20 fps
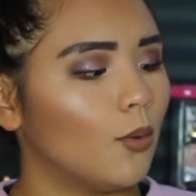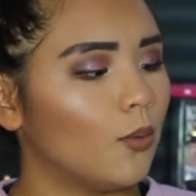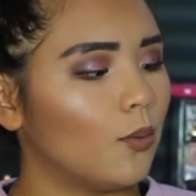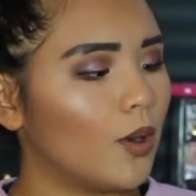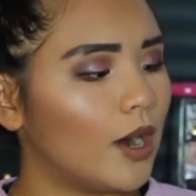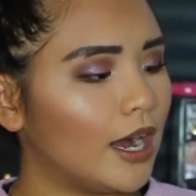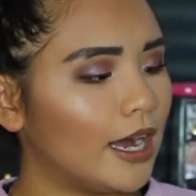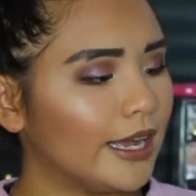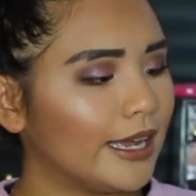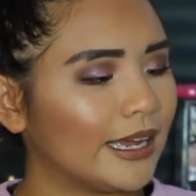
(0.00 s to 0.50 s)

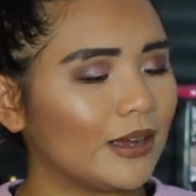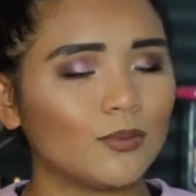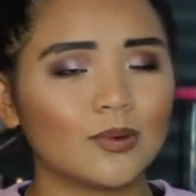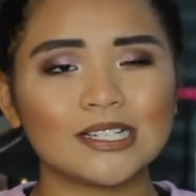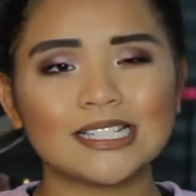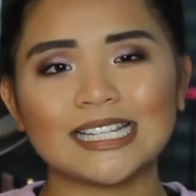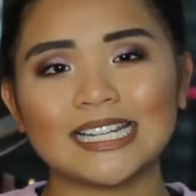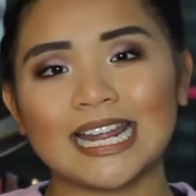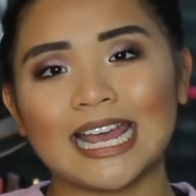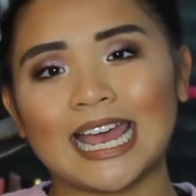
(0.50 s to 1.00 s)
why I
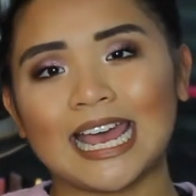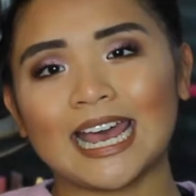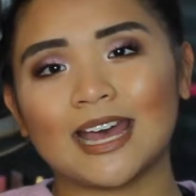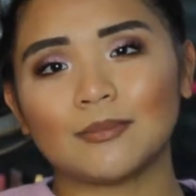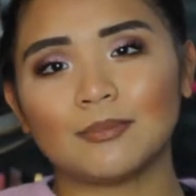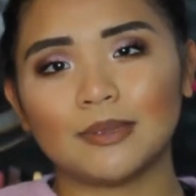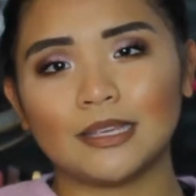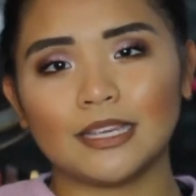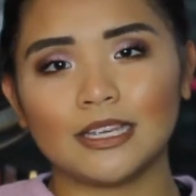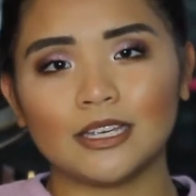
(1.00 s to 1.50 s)
wasn't
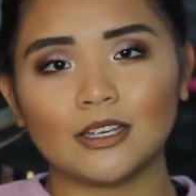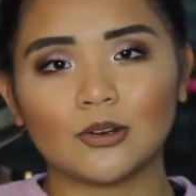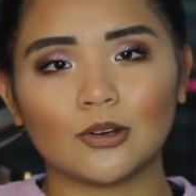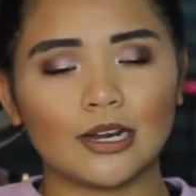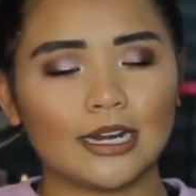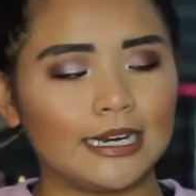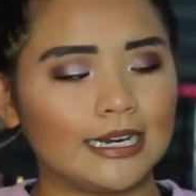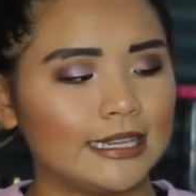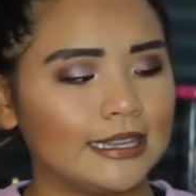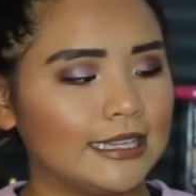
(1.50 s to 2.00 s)
happy or
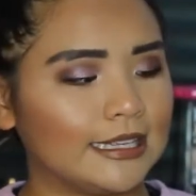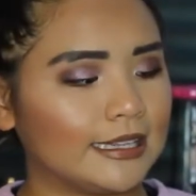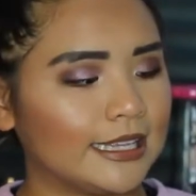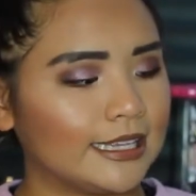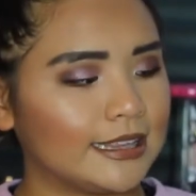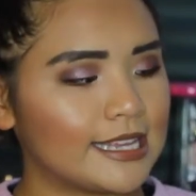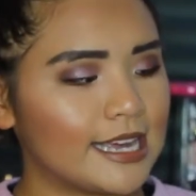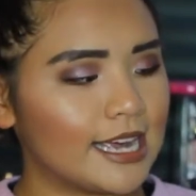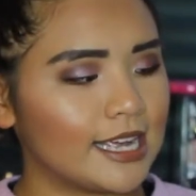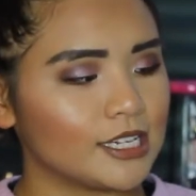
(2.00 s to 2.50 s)
anything
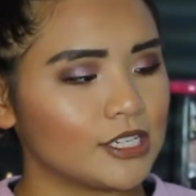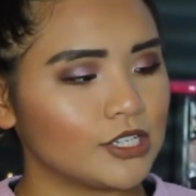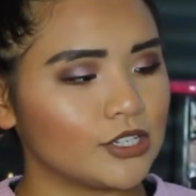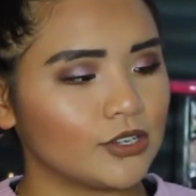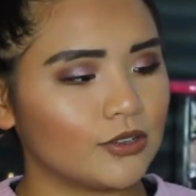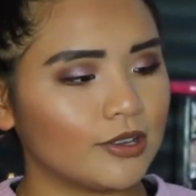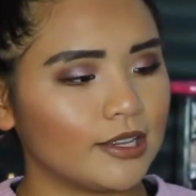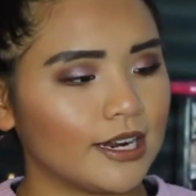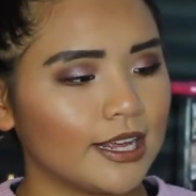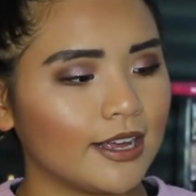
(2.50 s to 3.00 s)
like that.
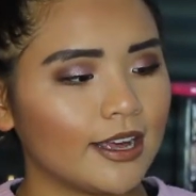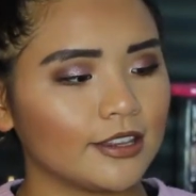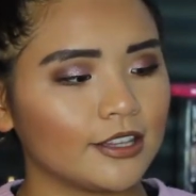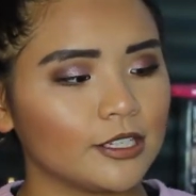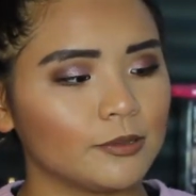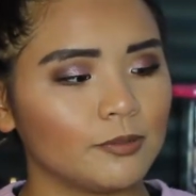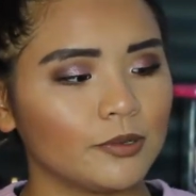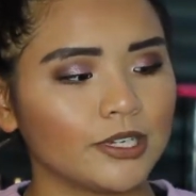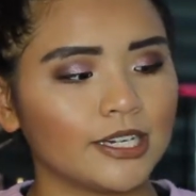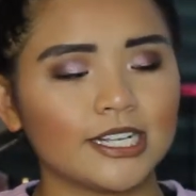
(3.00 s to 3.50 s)
So then I got
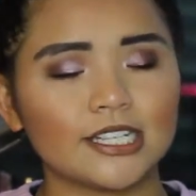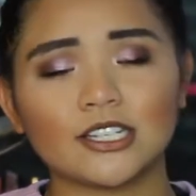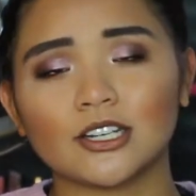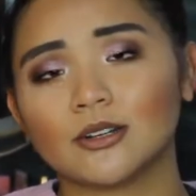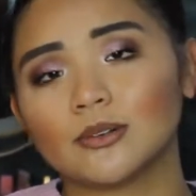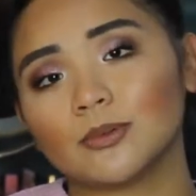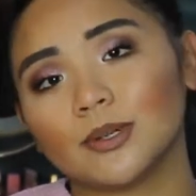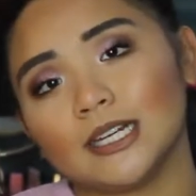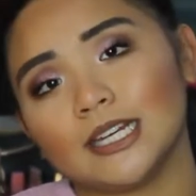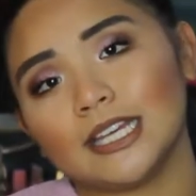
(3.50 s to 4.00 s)
this book and I
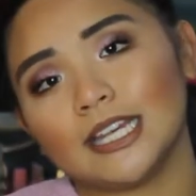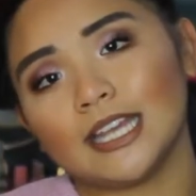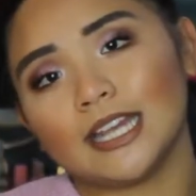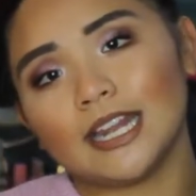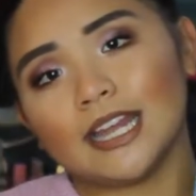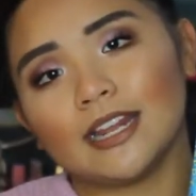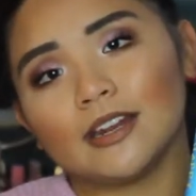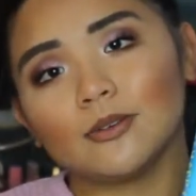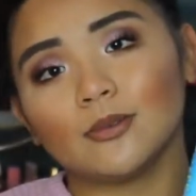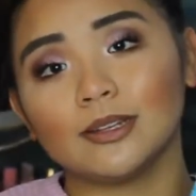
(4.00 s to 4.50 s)
started reading it
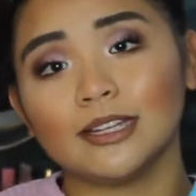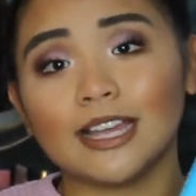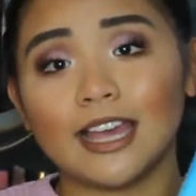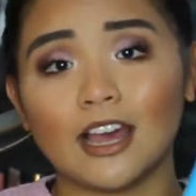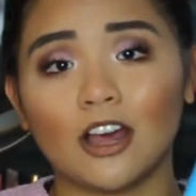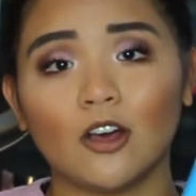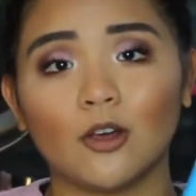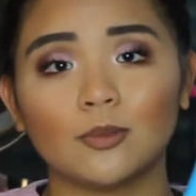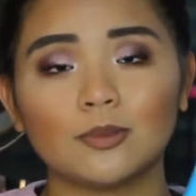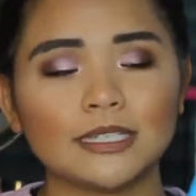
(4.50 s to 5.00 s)
and it really
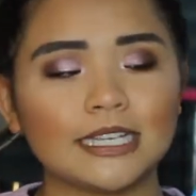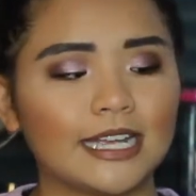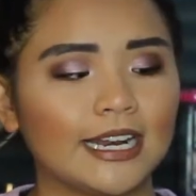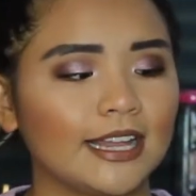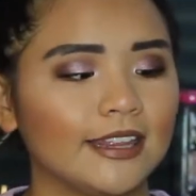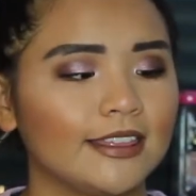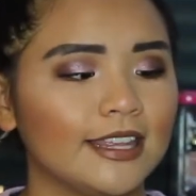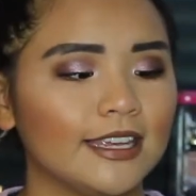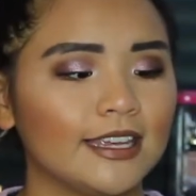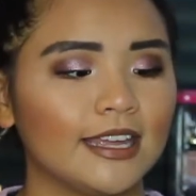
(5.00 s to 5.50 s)
helped. And
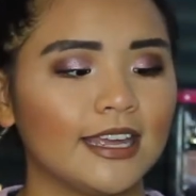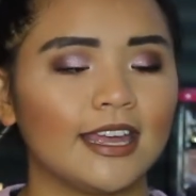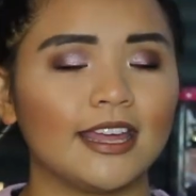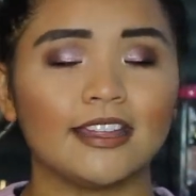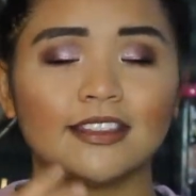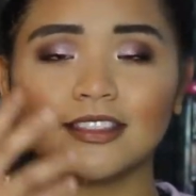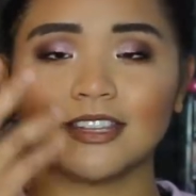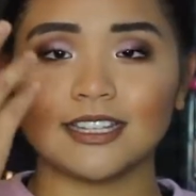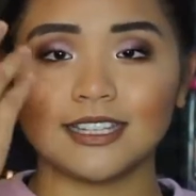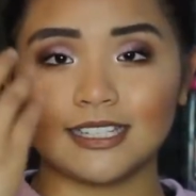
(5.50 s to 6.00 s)
I think
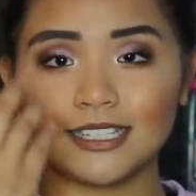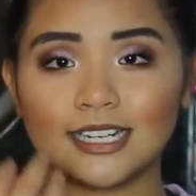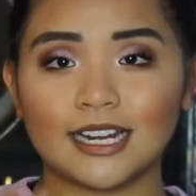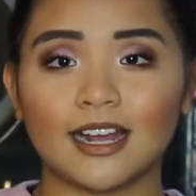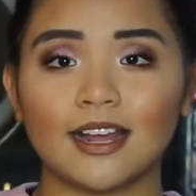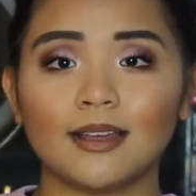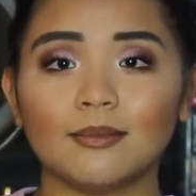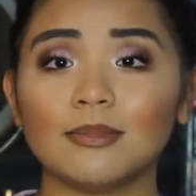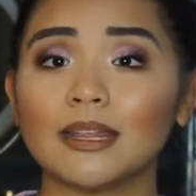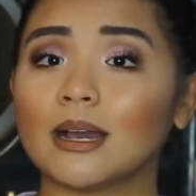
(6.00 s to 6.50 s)
in this
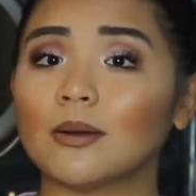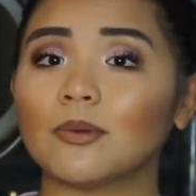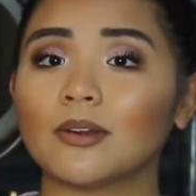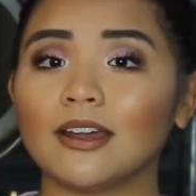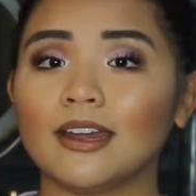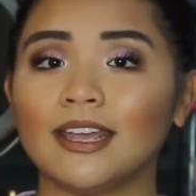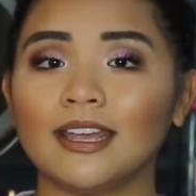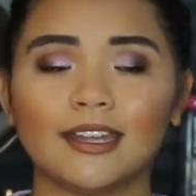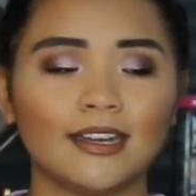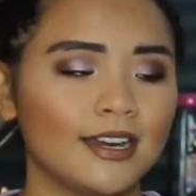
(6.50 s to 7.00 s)
time that
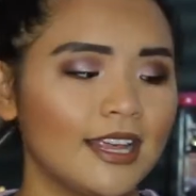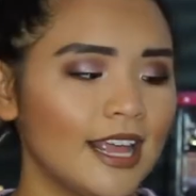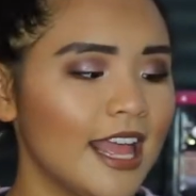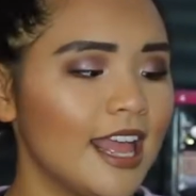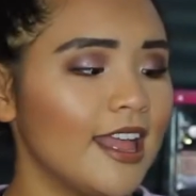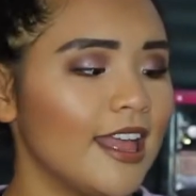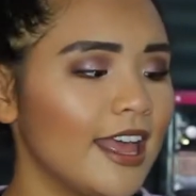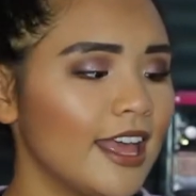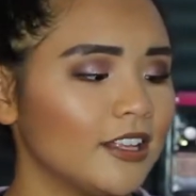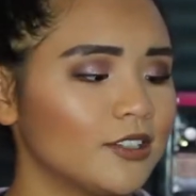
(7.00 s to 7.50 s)
we're in,
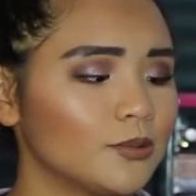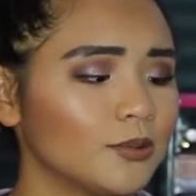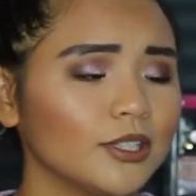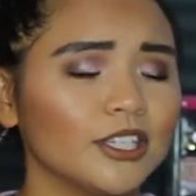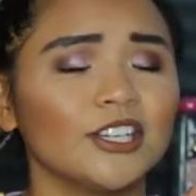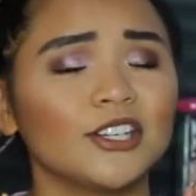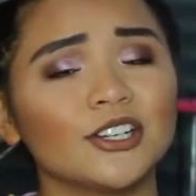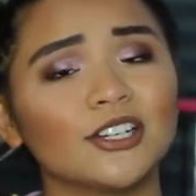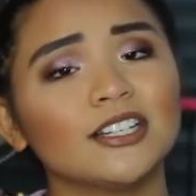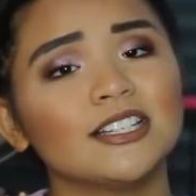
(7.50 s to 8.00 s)
it's
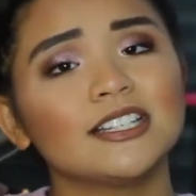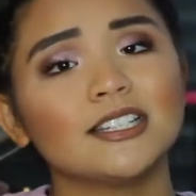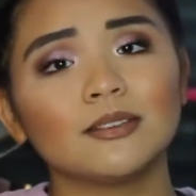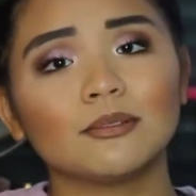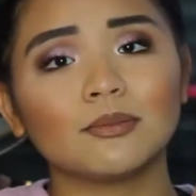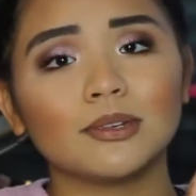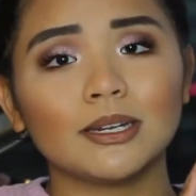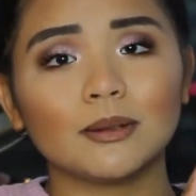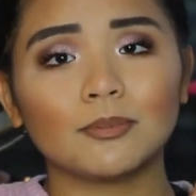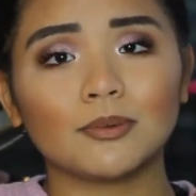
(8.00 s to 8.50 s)
really good to
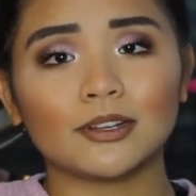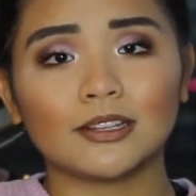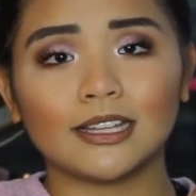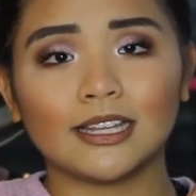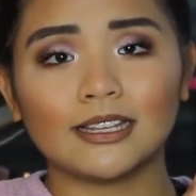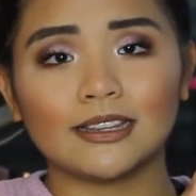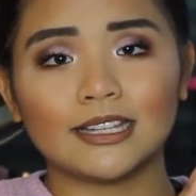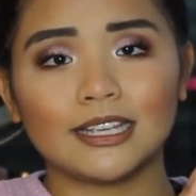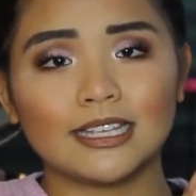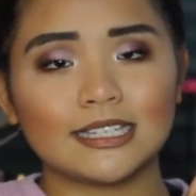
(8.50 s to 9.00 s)
read a book
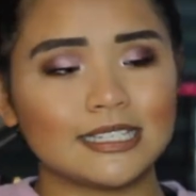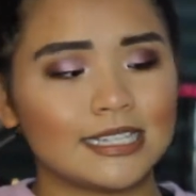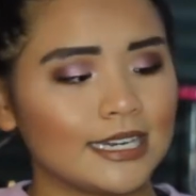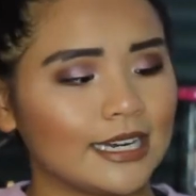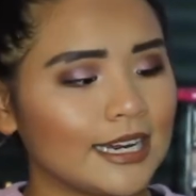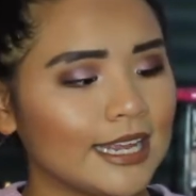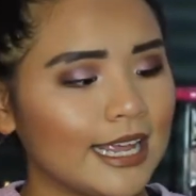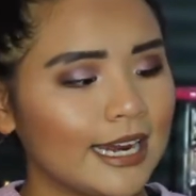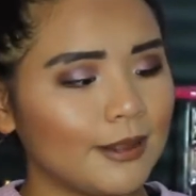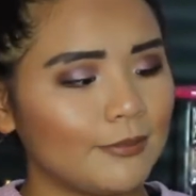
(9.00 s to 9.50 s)
like this
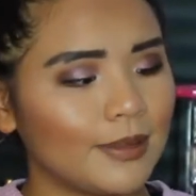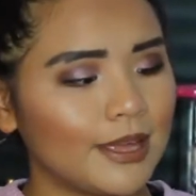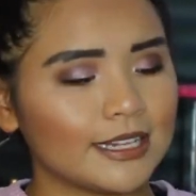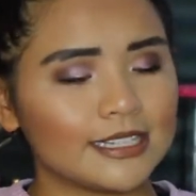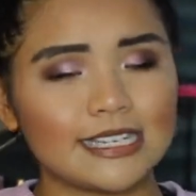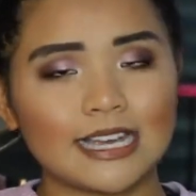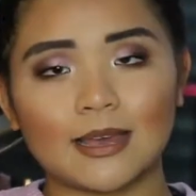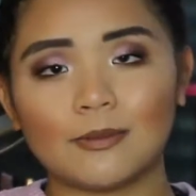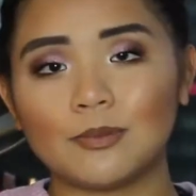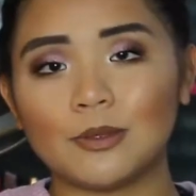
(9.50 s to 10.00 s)
and getting
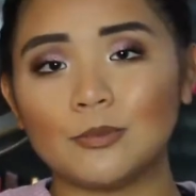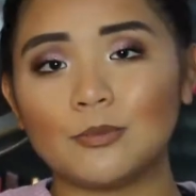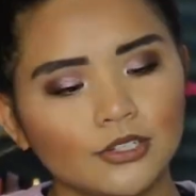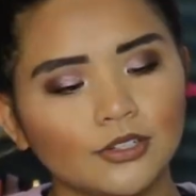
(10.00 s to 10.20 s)
back to happy.